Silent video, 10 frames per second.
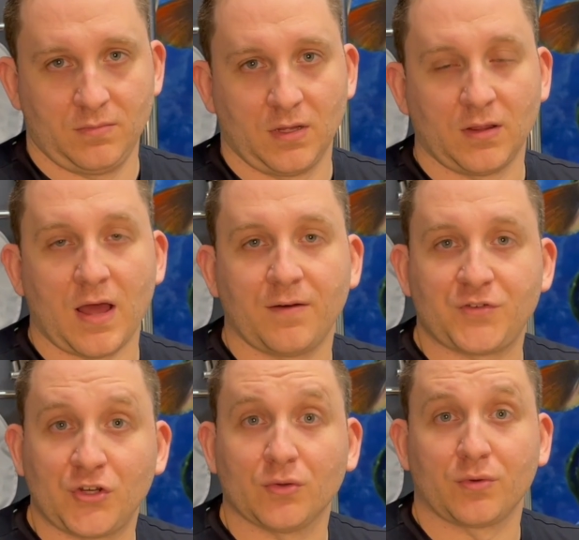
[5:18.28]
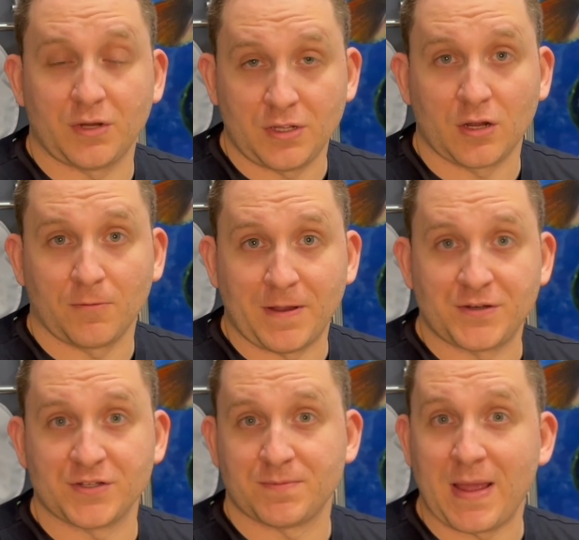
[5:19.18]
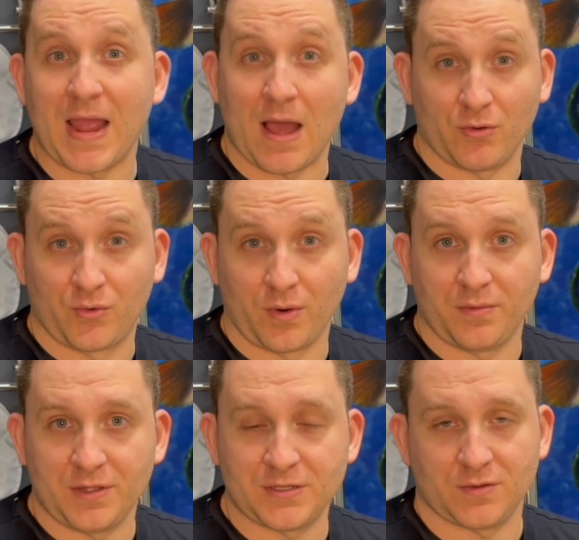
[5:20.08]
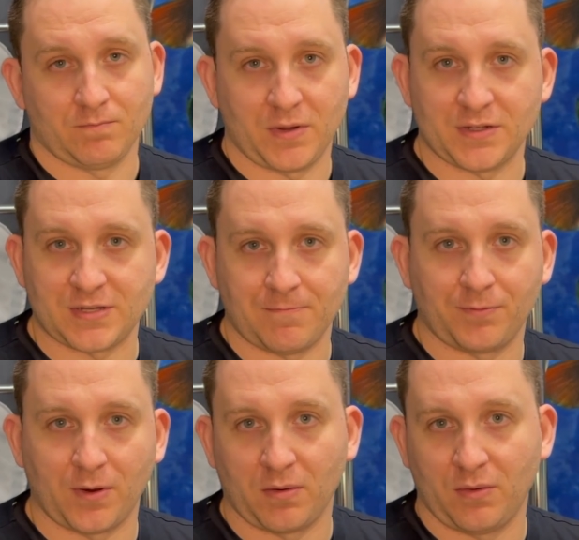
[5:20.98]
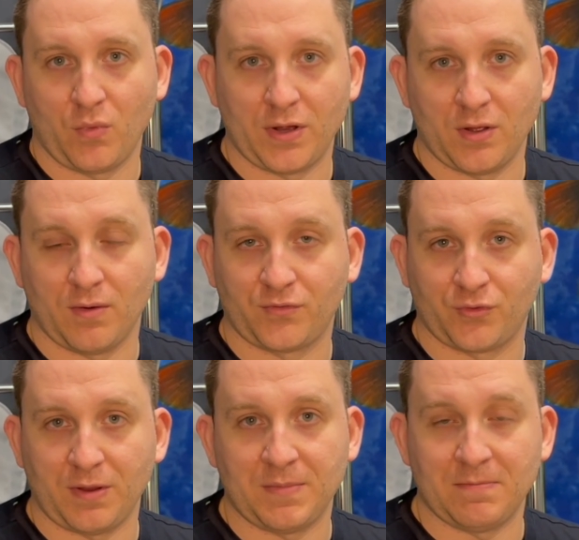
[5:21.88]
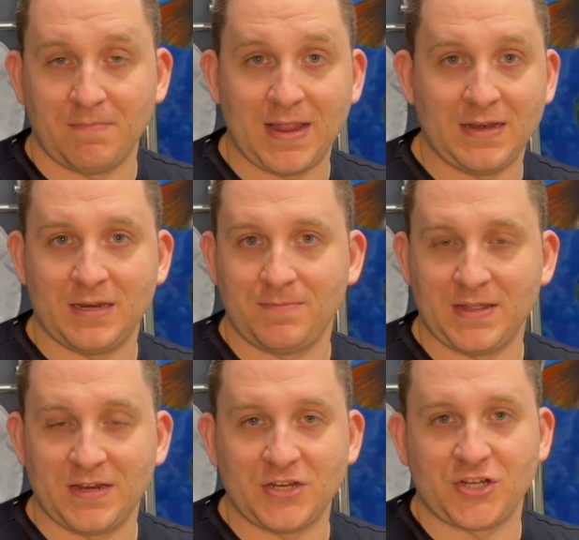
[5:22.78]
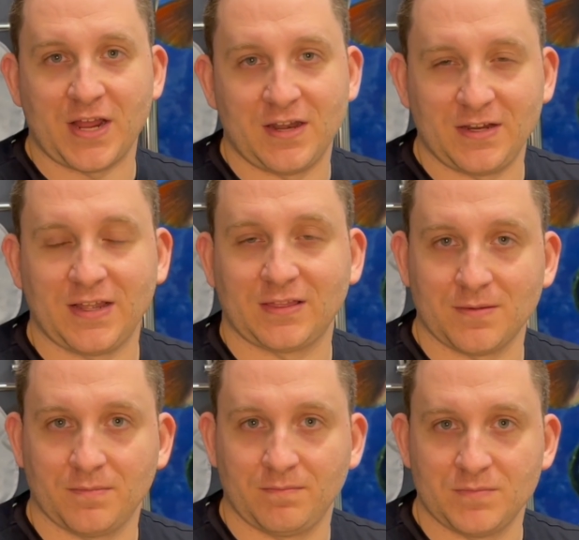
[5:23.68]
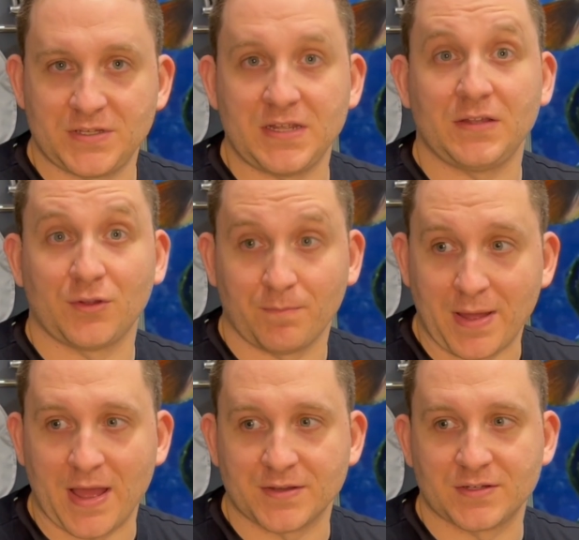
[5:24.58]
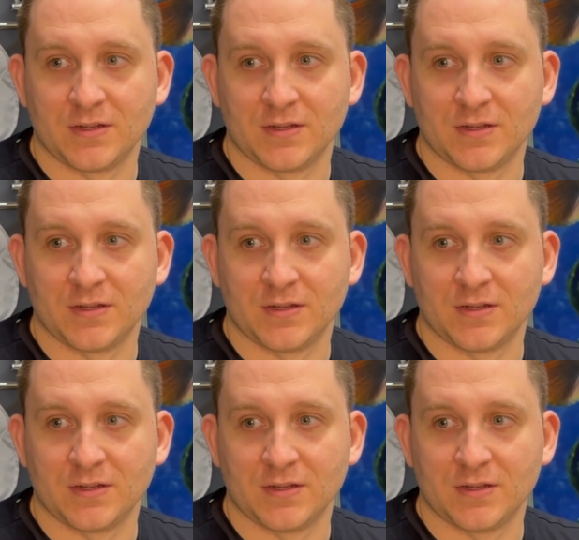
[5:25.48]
A lot of children and younger patients may outgrow this, but a temporary window of treatment may need to be initiated to get them seeing their best.